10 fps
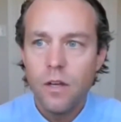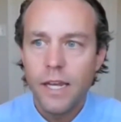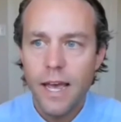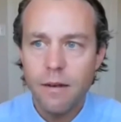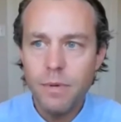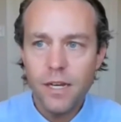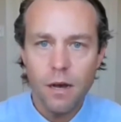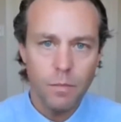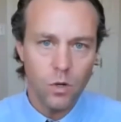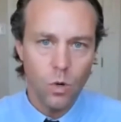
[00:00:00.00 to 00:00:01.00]
can
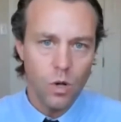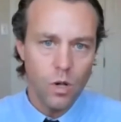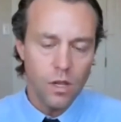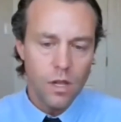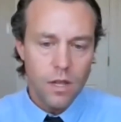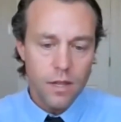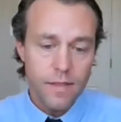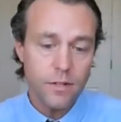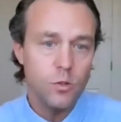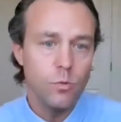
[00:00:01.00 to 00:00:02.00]
become a goal
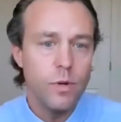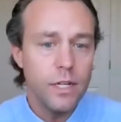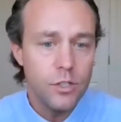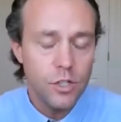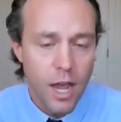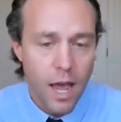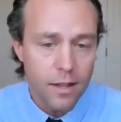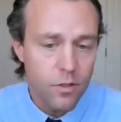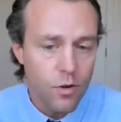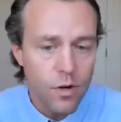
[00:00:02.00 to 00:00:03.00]
that you reach
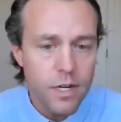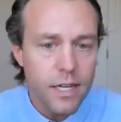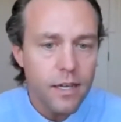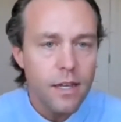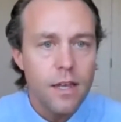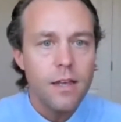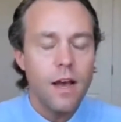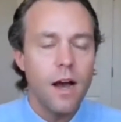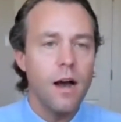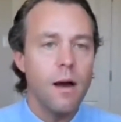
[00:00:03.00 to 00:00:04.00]
at 30
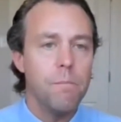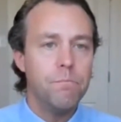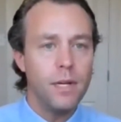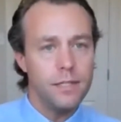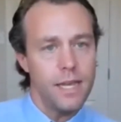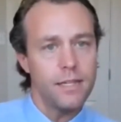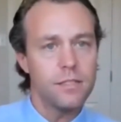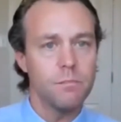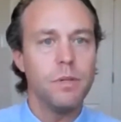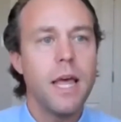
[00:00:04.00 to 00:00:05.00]
um, but it takes
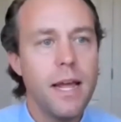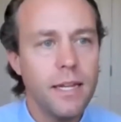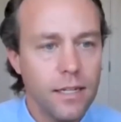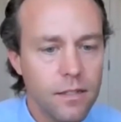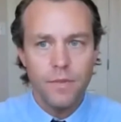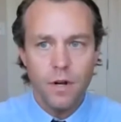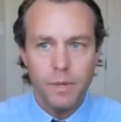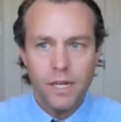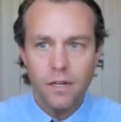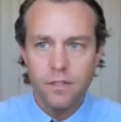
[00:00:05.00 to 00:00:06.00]
some planning you know
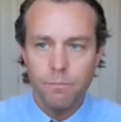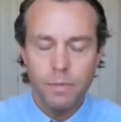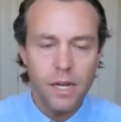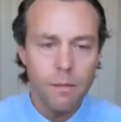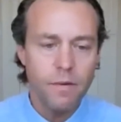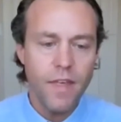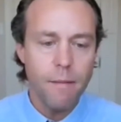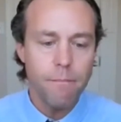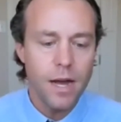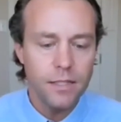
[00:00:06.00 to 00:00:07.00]
because become of that
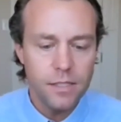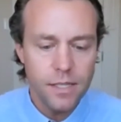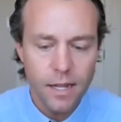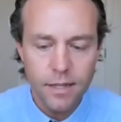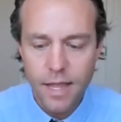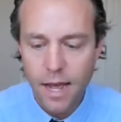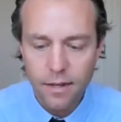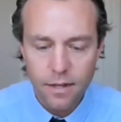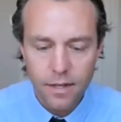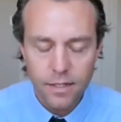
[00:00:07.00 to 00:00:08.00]
mindset that
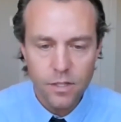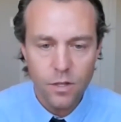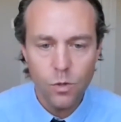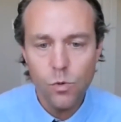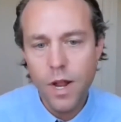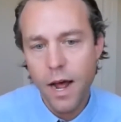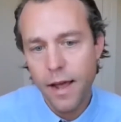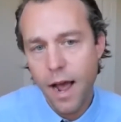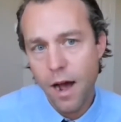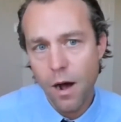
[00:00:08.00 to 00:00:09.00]
it's the who not
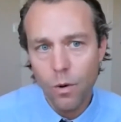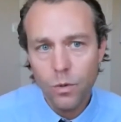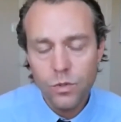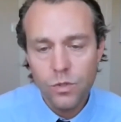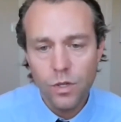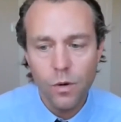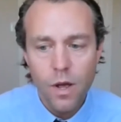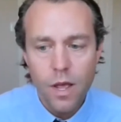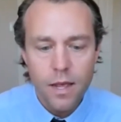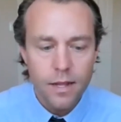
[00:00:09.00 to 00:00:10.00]
how so
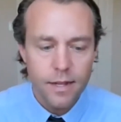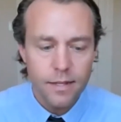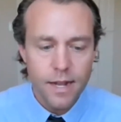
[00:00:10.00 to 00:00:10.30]
it's